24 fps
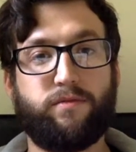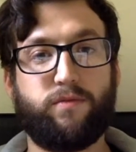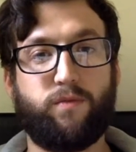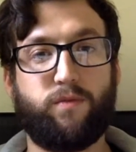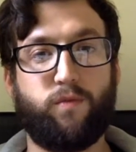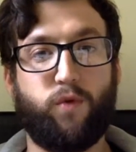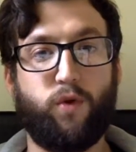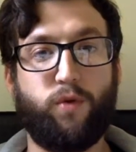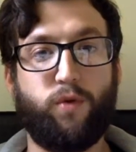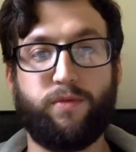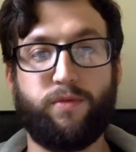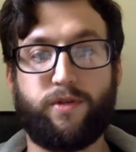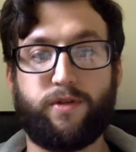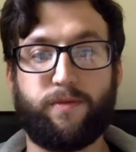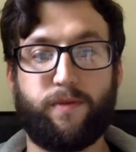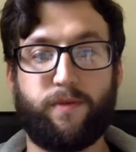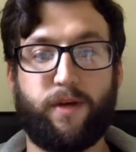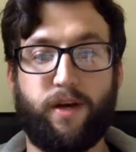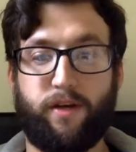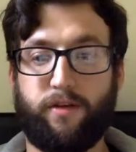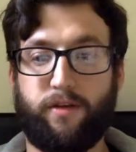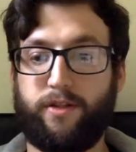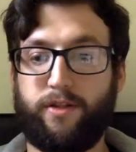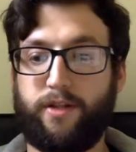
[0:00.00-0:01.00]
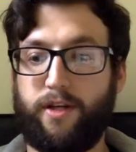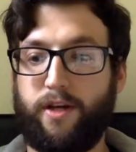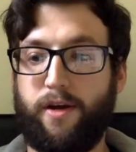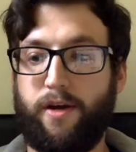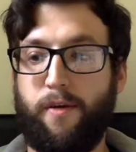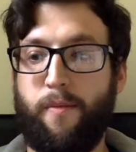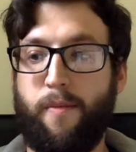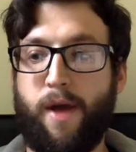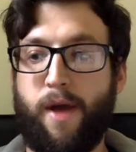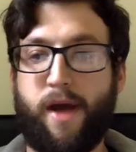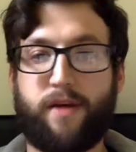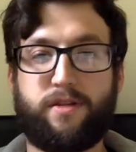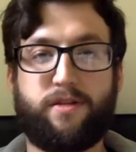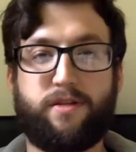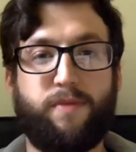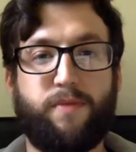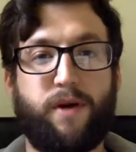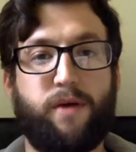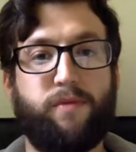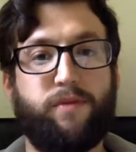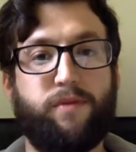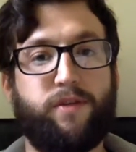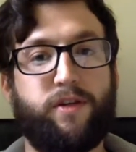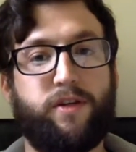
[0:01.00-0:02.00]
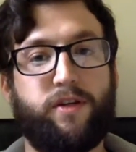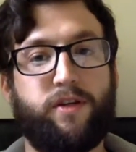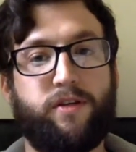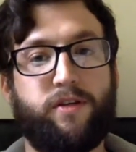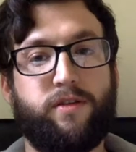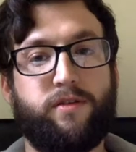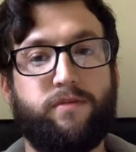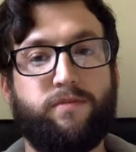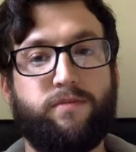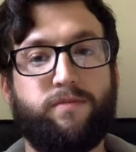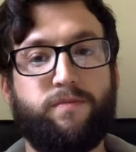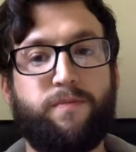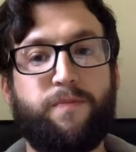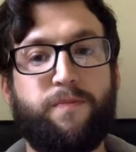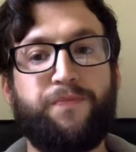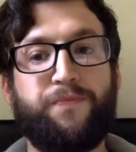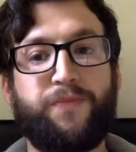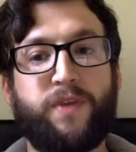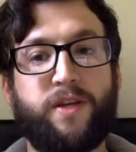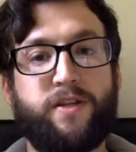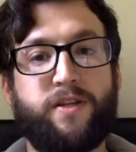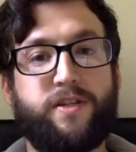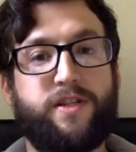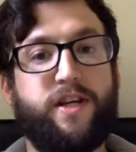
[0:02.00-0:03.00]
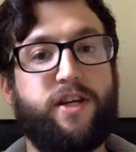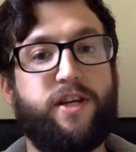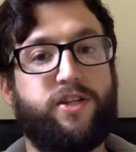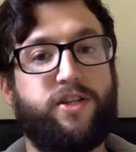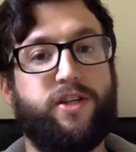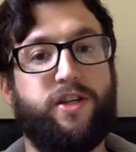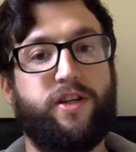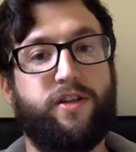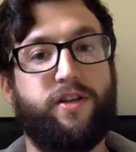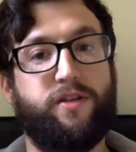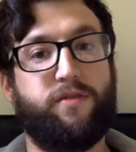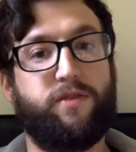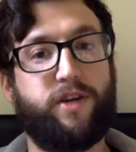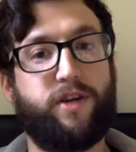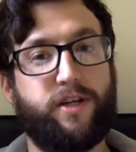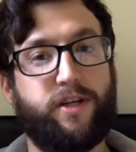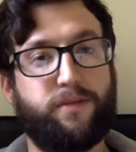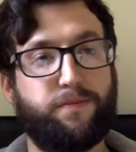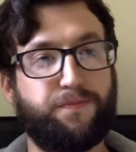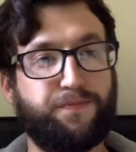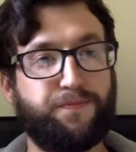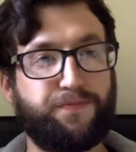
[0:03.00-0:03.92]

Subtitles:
wounds, and asked about the stitching in the rear,